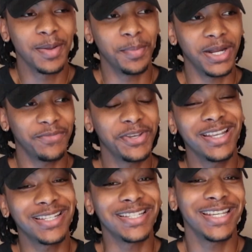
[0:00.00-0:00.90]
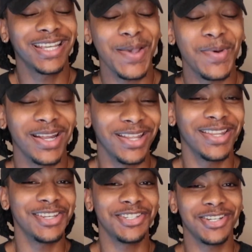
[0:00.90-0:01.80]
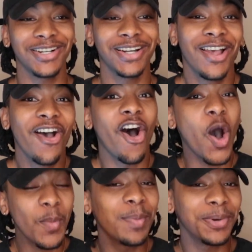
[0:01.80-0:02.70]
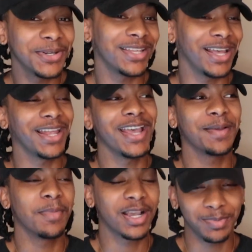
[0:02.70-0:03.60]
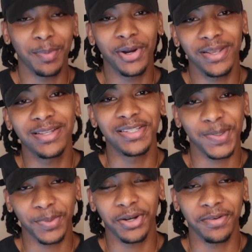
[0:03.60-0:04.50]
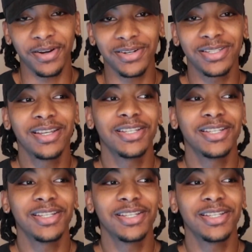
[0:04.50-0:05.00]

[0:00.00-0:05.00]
But if we can get to 10K by the end of this year, on my birthday, like, because my birthday is December 31st.